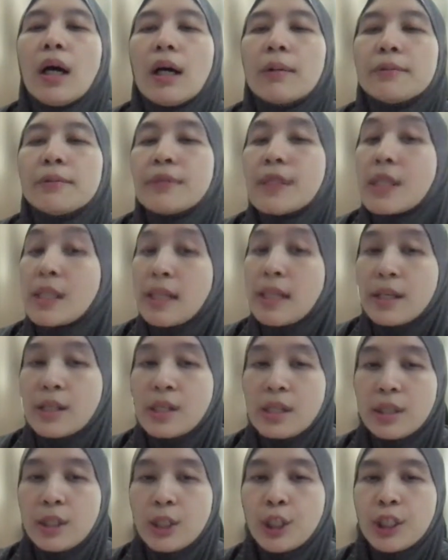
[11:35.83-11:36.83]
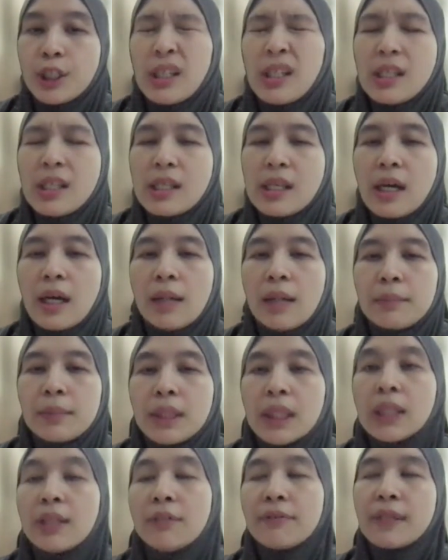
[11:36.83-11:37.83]
Physical exertions,
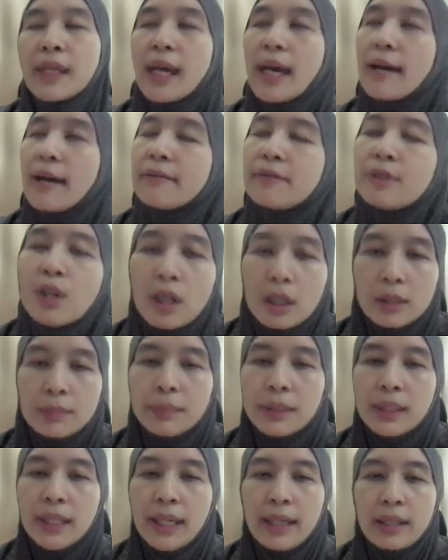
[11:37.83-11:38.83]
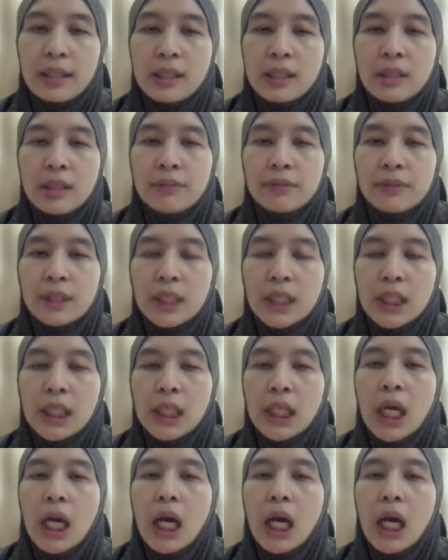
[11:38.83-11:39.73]
if they have not been actively